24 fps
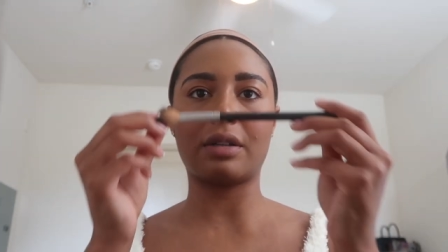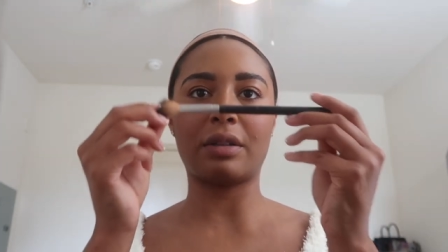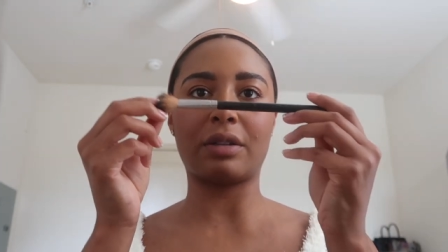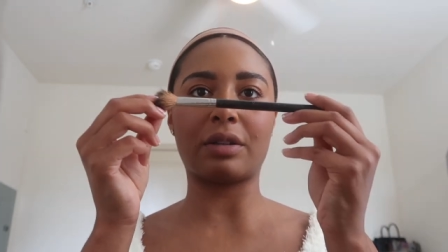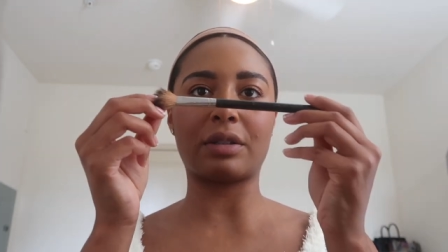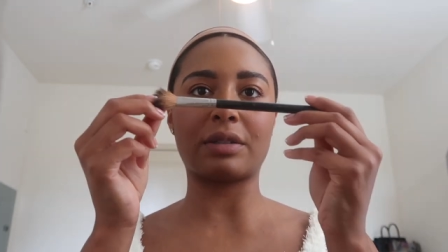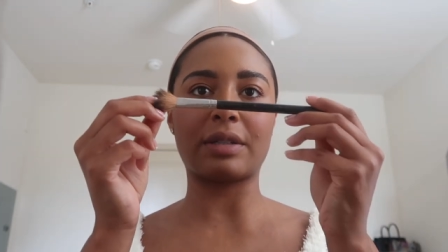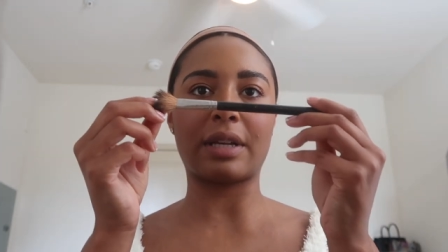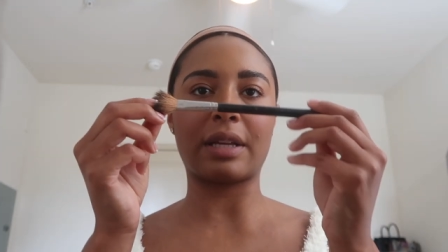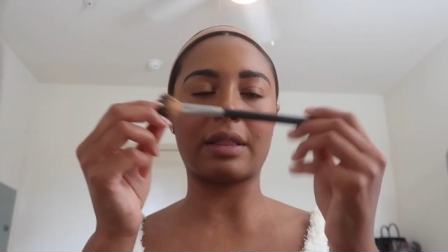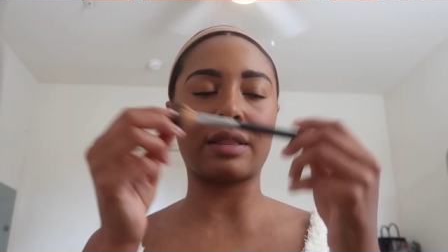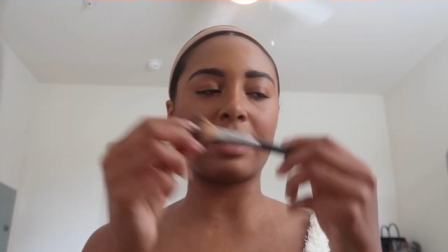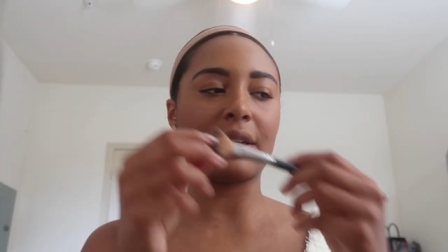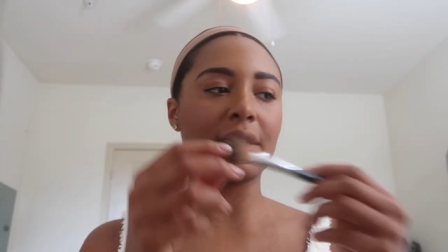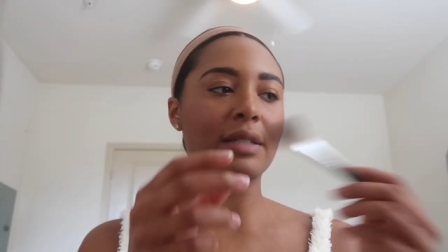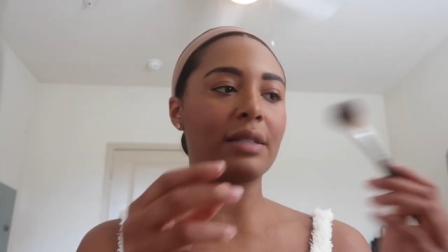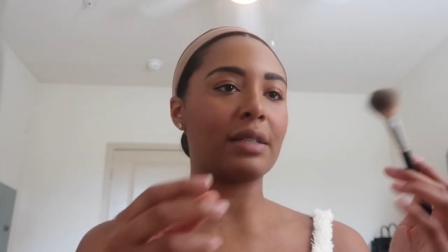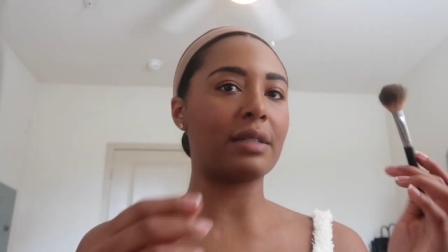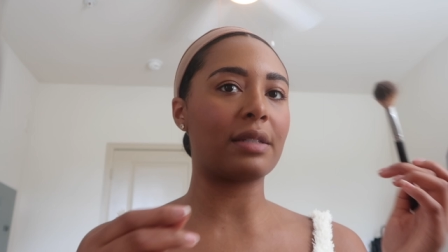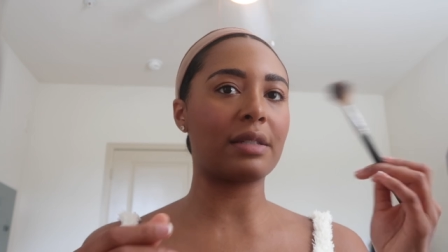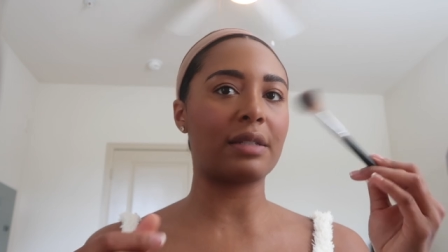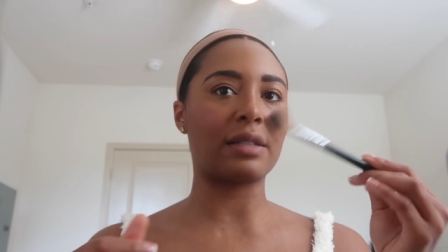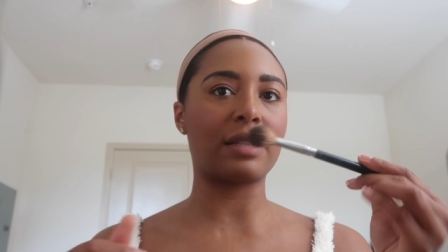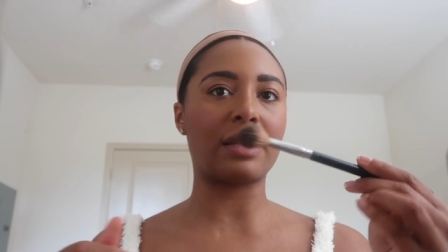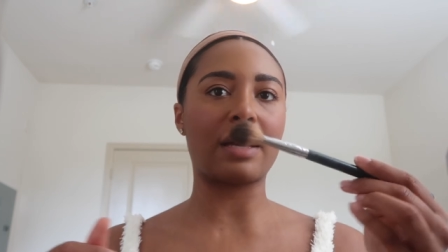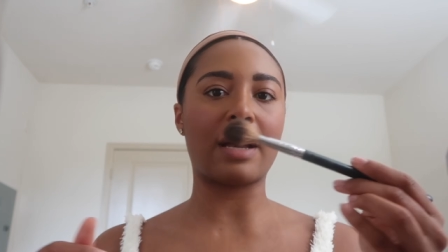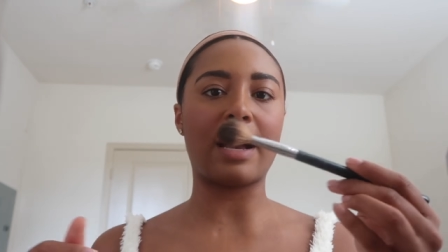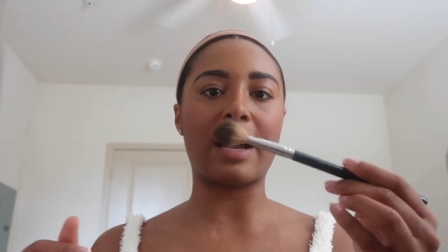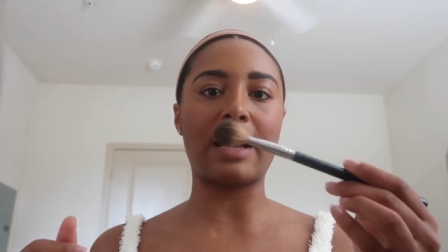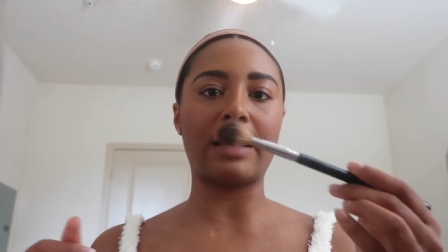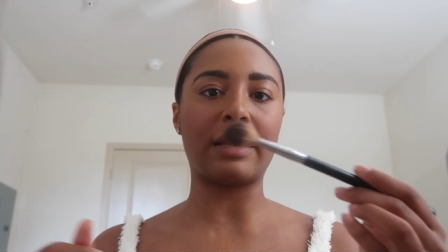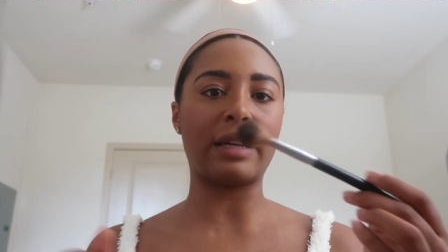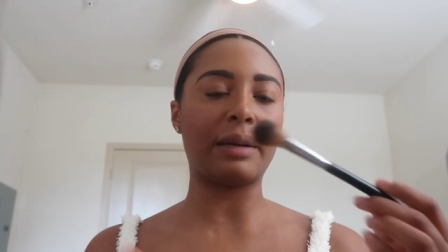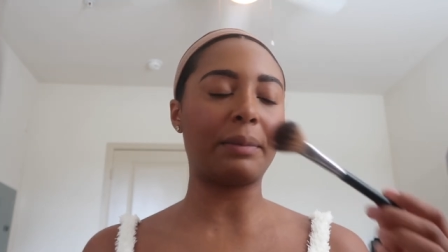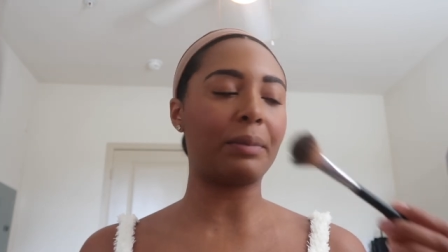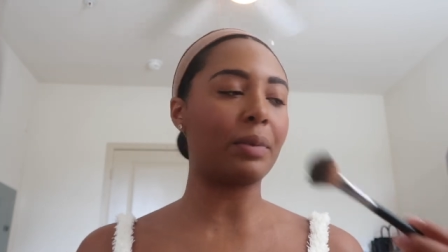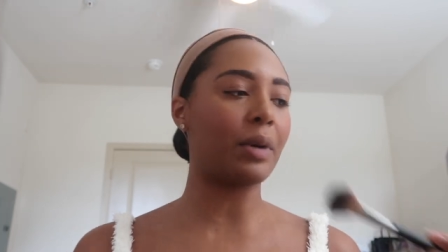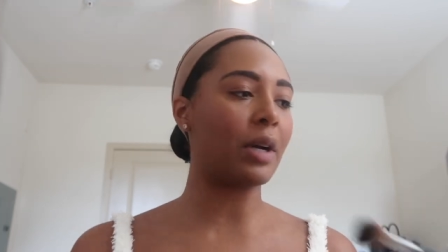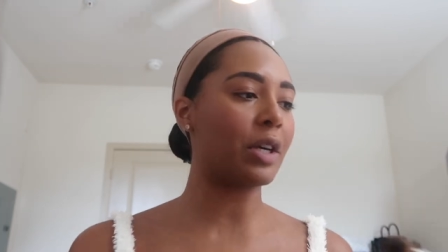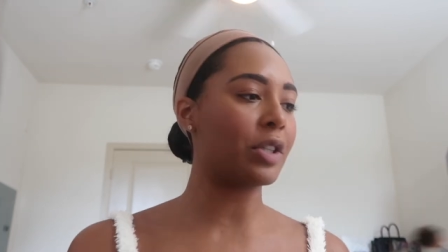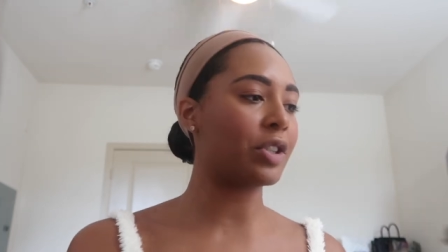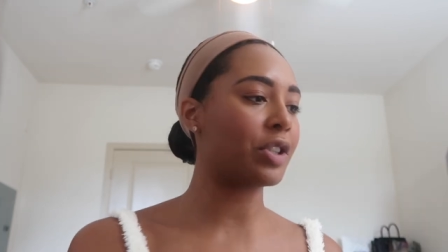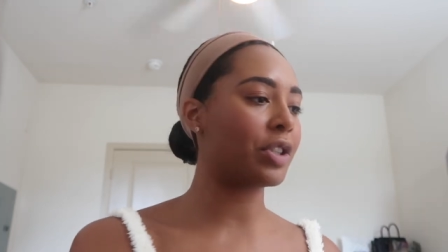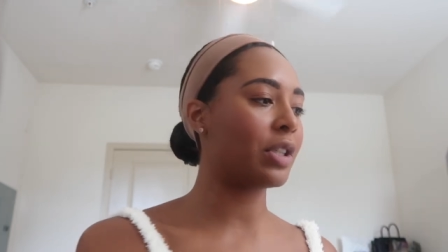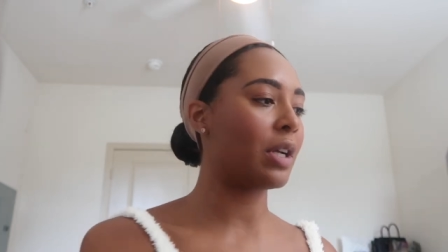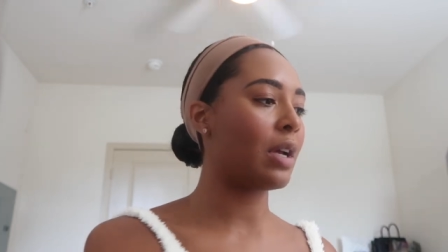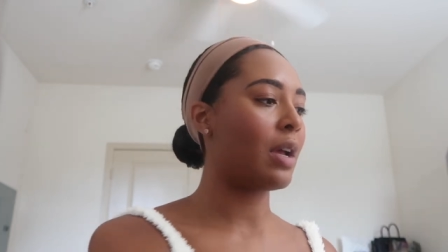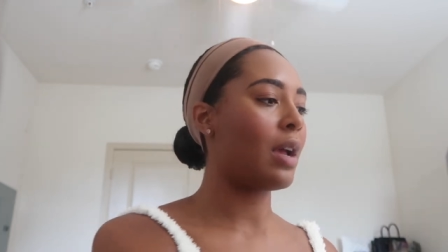Looks like this, this is the highlight
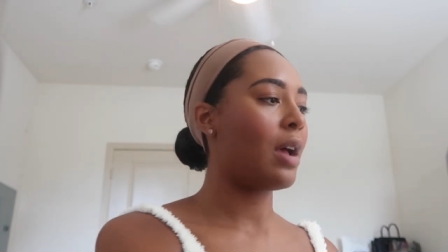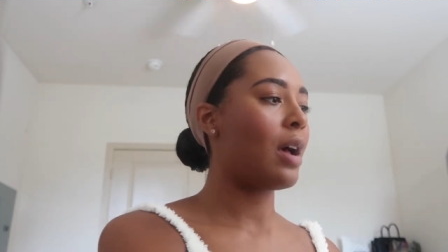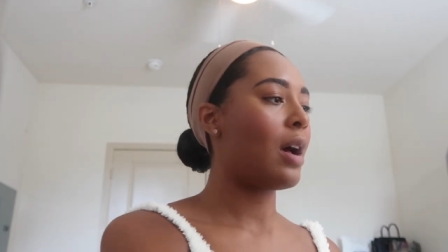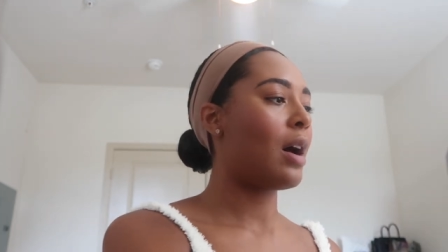brush.